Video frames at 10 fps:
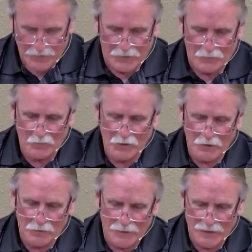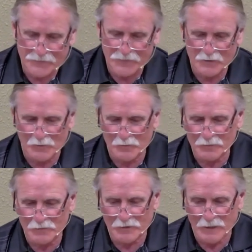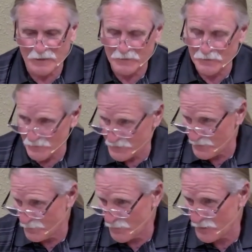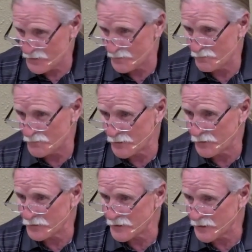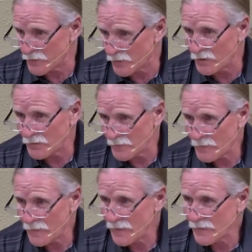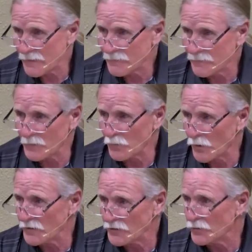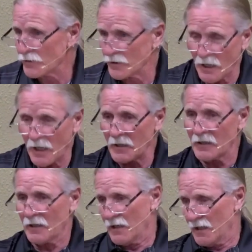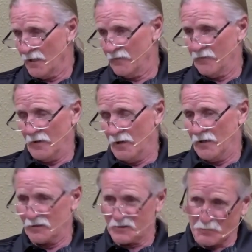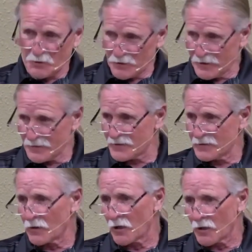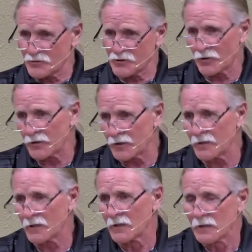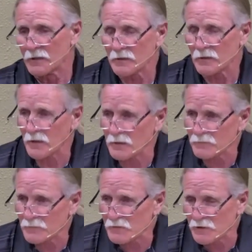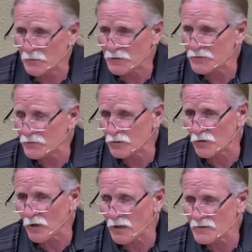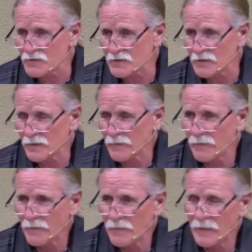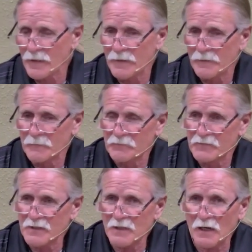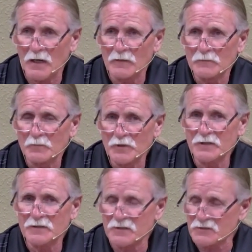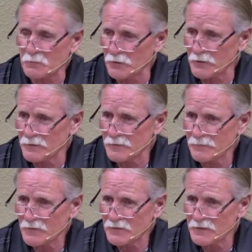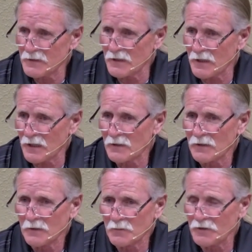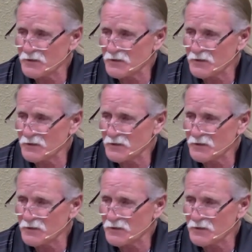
Well, I think what we're looking at here is a much bigger deal than what you and I have experienced in our journey uh, coming to the cross. Yeah, we get disciplined. Yeah, we get